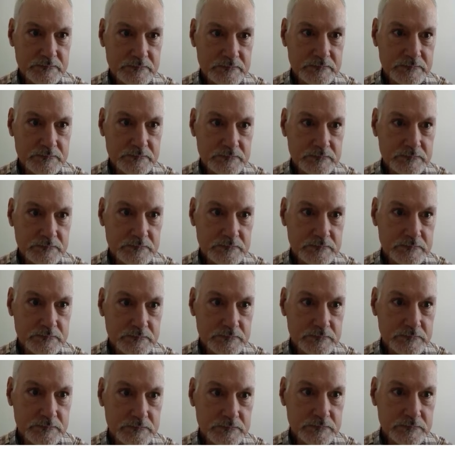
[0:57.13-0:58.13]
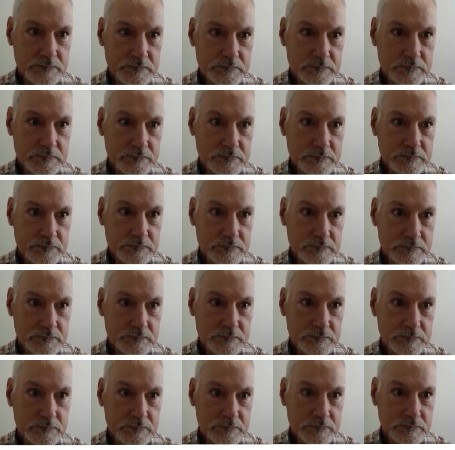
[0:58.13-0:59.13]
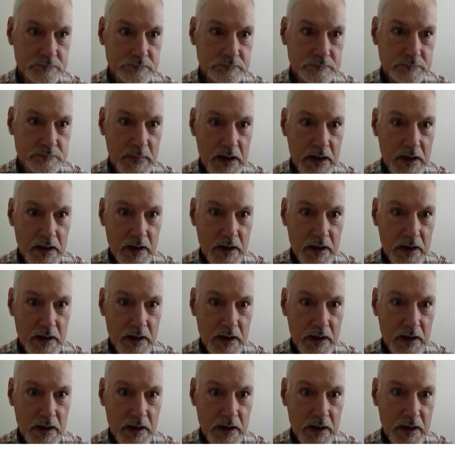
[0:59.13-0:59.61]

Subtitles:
Nobody speaks.